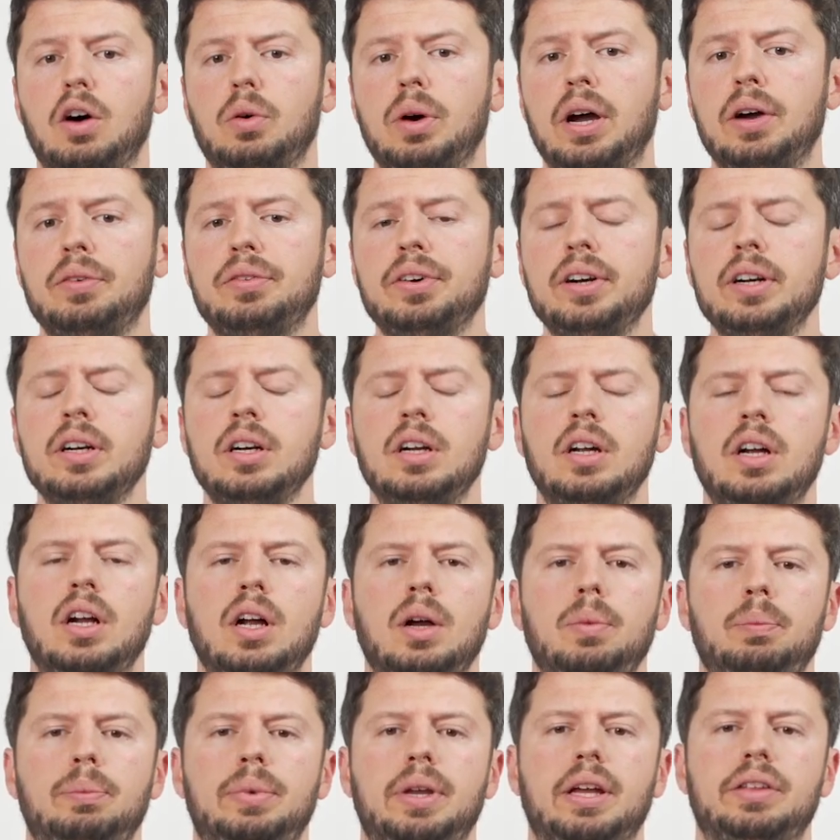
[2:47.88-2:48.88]
However,
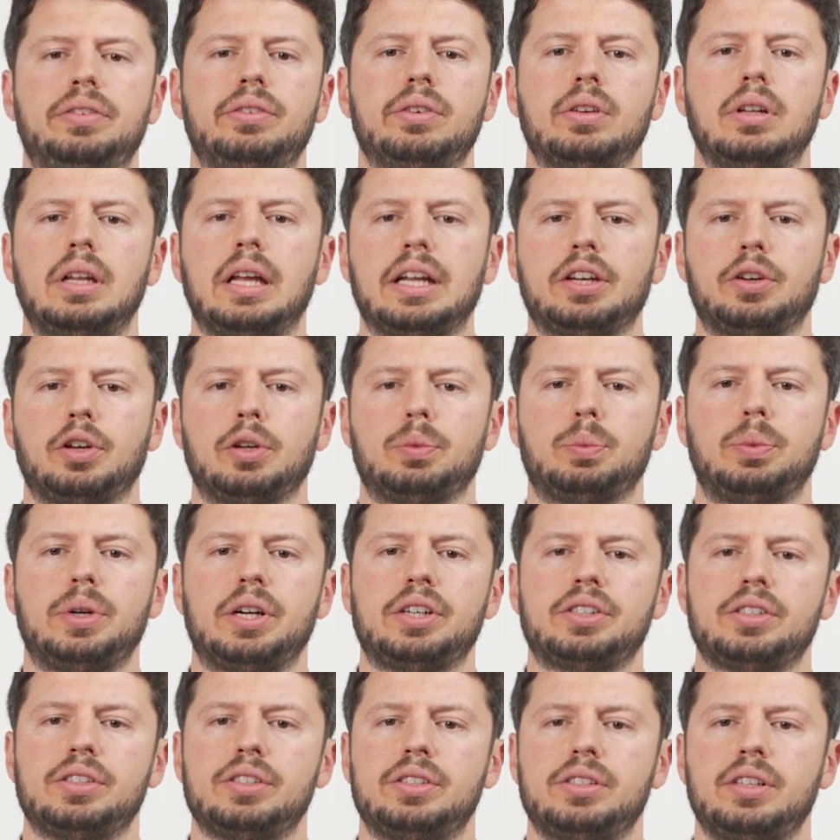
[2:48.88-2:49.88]
piezoelectric
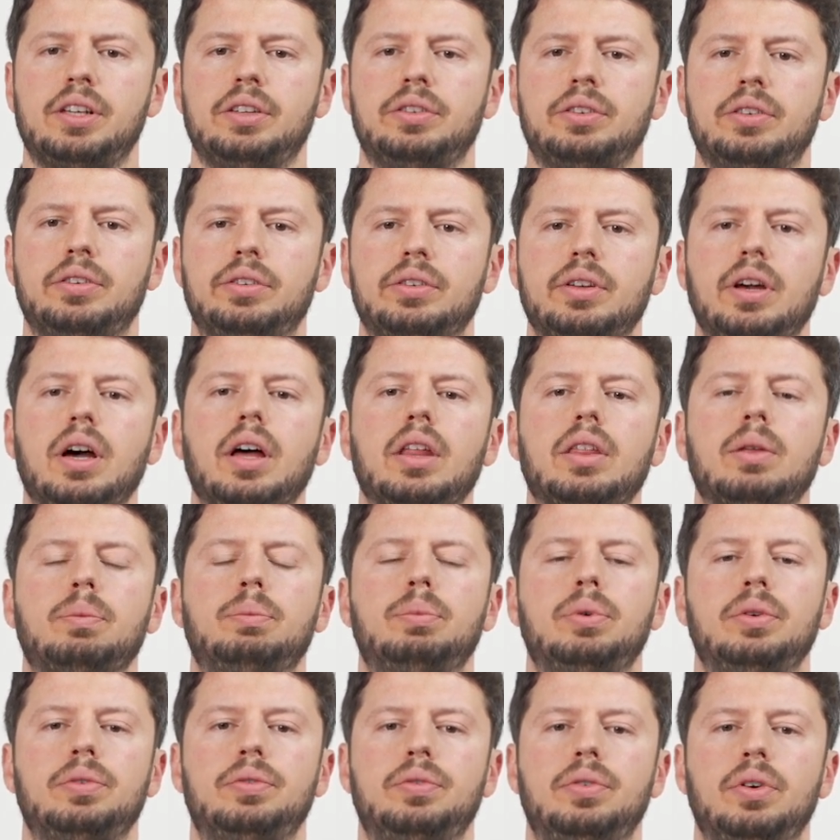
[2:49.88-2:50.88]
pressure sensors are the
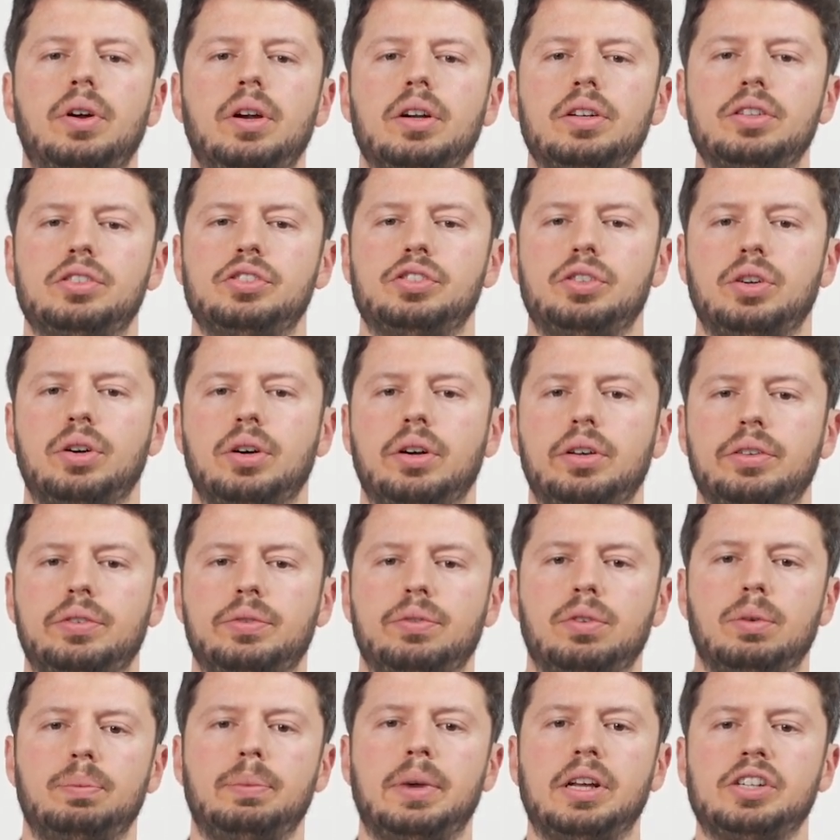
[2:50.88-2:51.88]
preferred choice
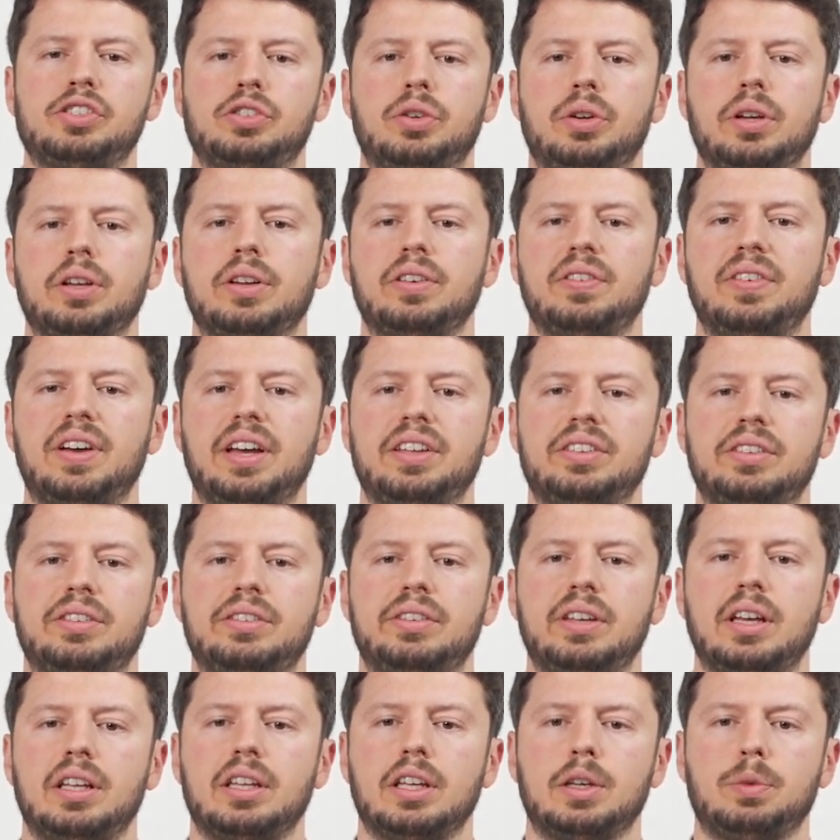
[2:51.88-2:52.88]
for measuring
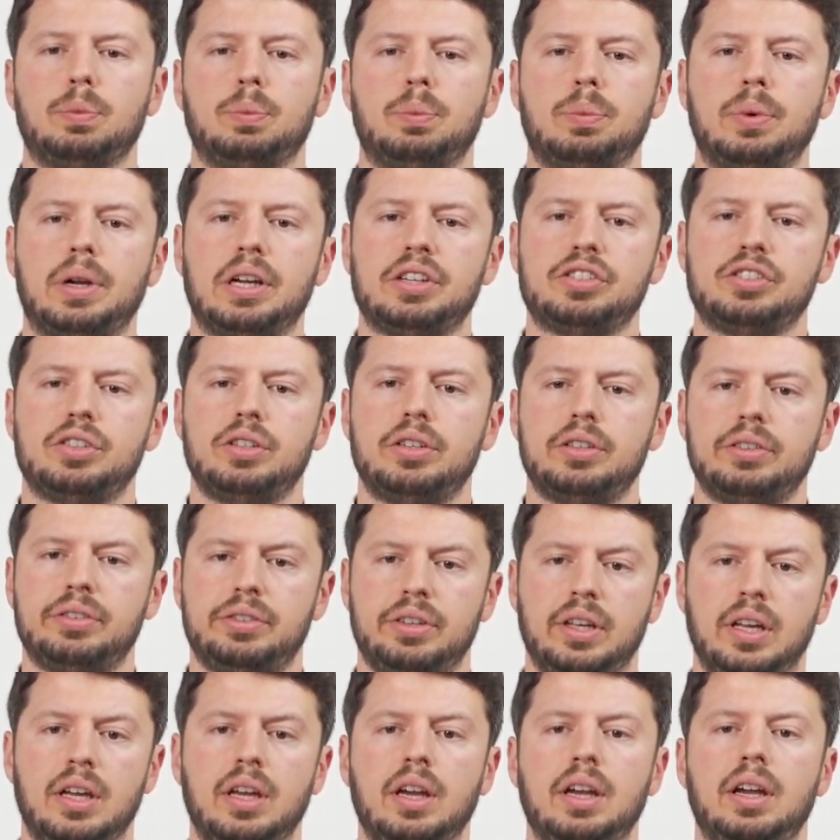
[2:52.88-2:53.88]
quasi-static
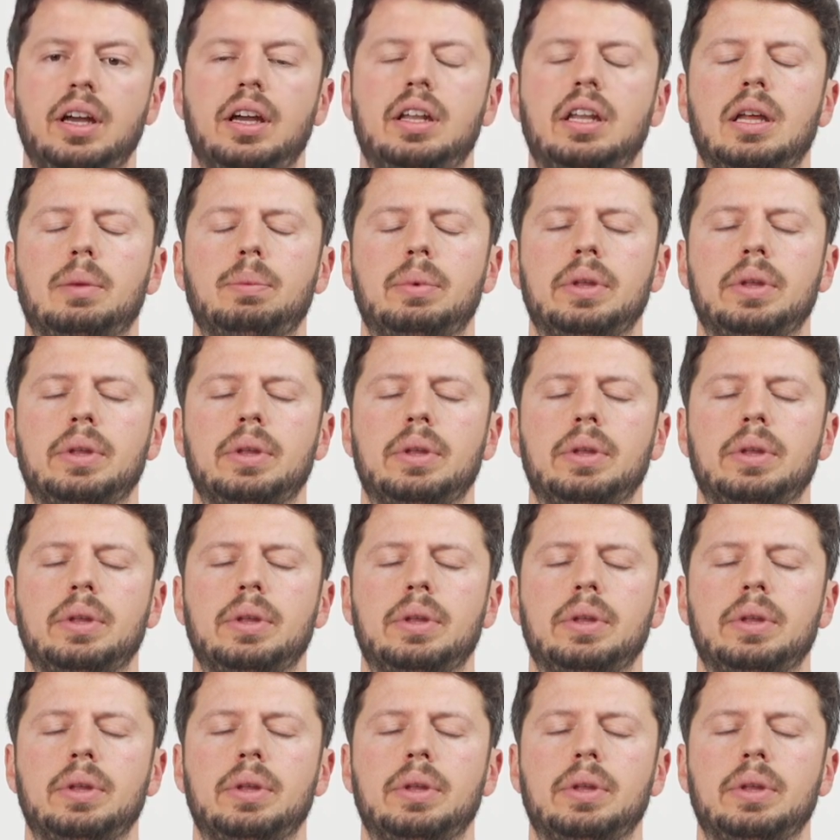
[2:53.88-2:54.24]
pressures in